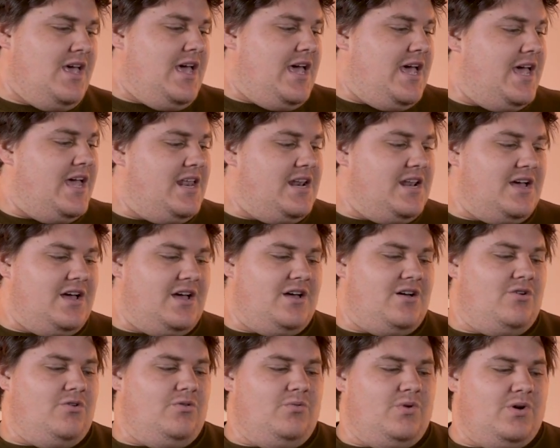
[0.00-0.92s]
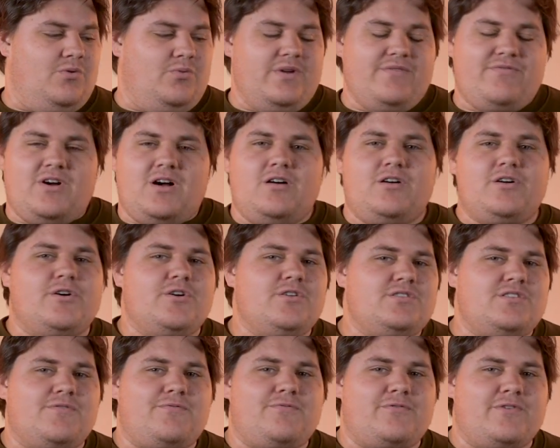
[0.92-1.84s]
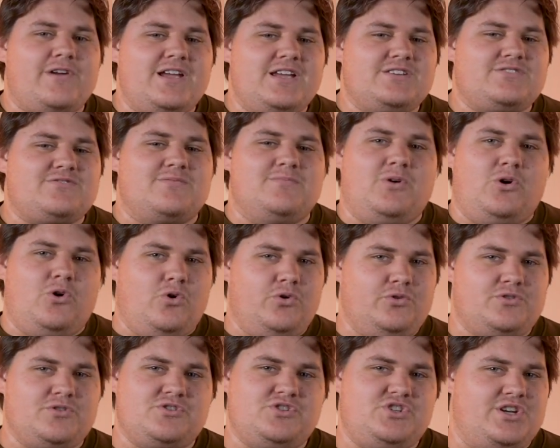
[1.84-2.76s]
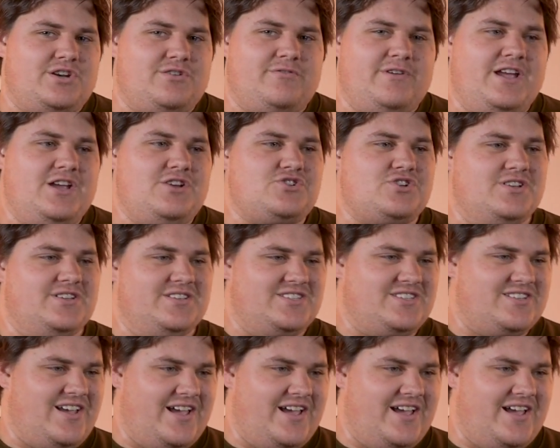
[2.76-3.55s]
And, well, we've all heard the phrase from older generations